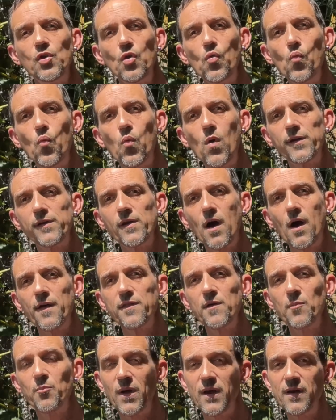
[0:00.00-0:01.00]
what are
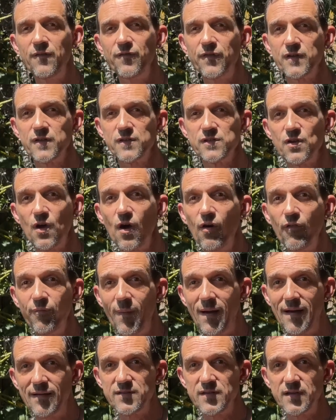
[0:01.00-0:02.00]
the benefits of
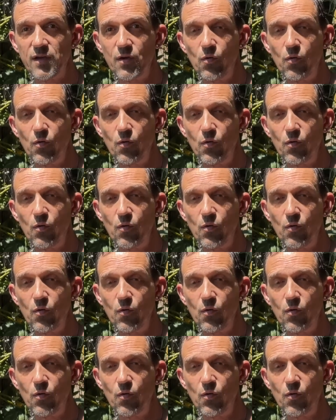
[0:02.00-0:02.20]
mounting your